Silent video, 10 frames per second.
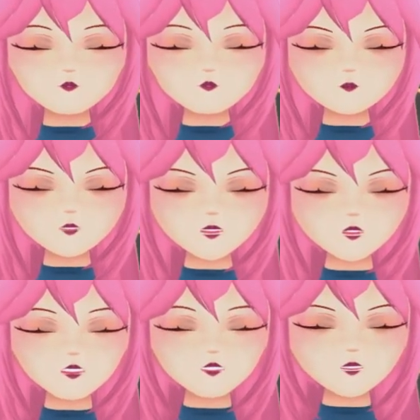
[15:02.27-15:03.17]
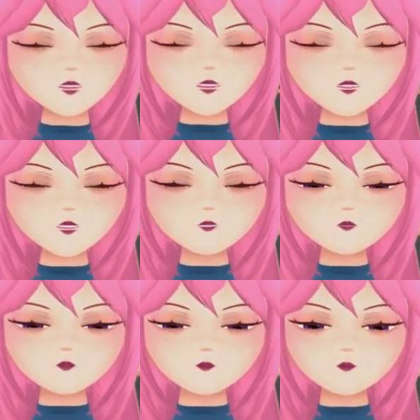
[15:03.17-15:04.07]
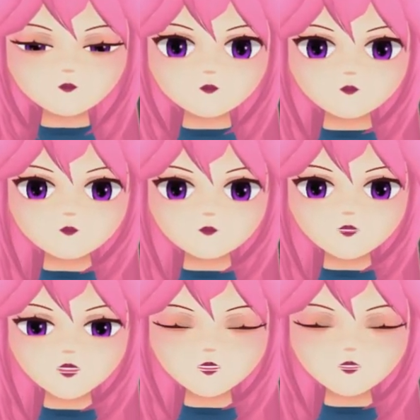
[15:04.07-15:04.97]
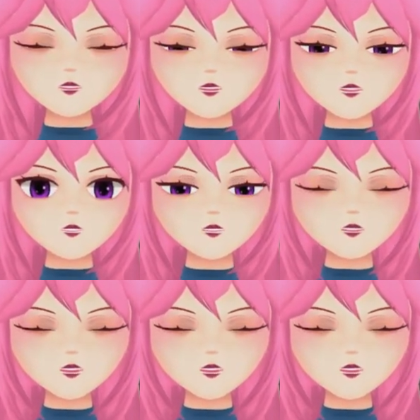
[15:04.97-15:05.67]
Now we're going to add some shading